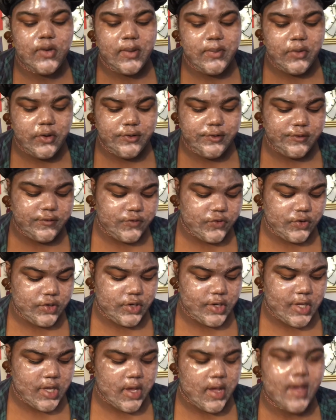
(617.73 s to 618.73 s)
I'm over
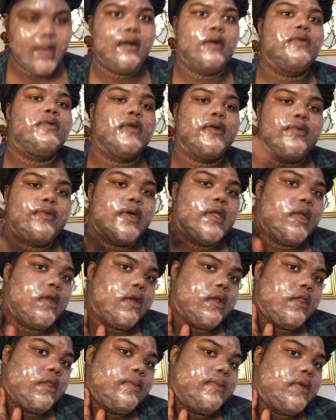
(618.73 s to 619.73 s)
it. I don't wanna wait
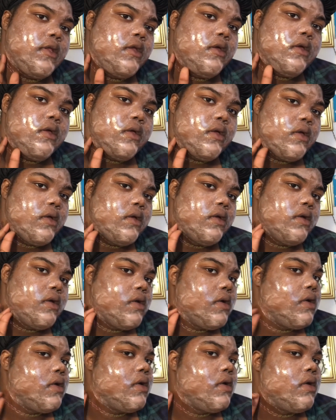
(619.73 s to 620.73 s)
another minute.
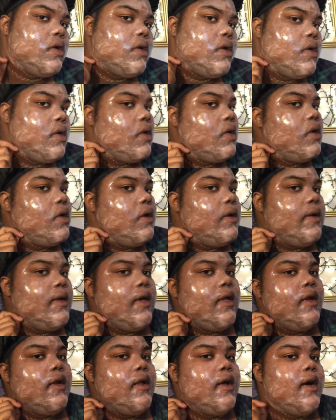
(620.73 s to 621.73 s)

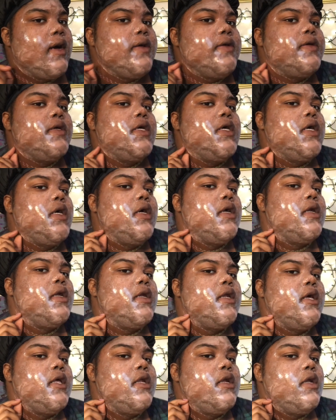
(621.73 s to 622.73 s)
Not an hour,
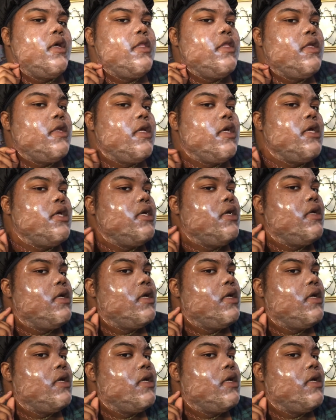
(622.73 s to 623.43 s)
not another day.